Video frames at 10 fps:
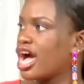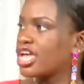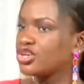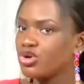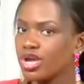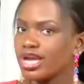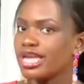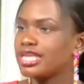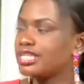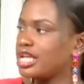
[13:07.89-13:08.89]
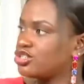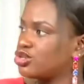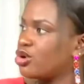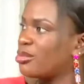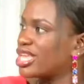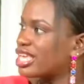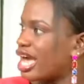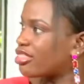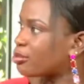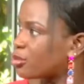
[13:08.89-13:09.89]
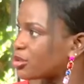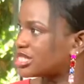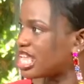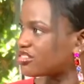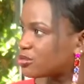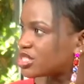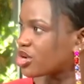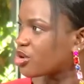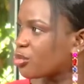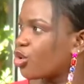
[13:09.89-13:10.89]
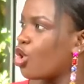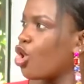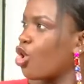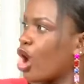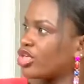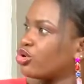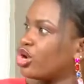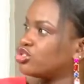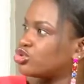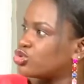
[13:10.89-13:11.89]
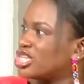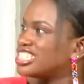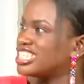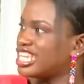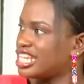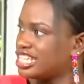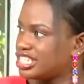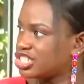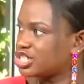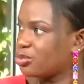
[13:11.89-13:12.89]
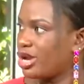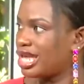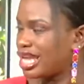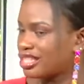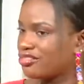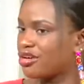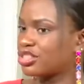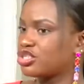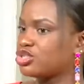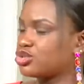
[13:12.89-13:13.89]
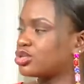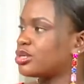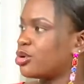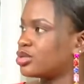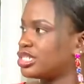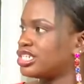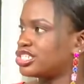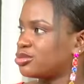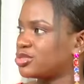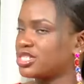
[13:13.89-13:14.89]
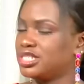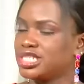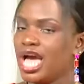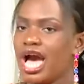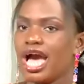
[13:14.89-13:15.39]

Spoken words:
Are you going ahead and, making other people's lives miserable, or are you going to do it in a leadership way? I like the fact that you talked about leadership skills.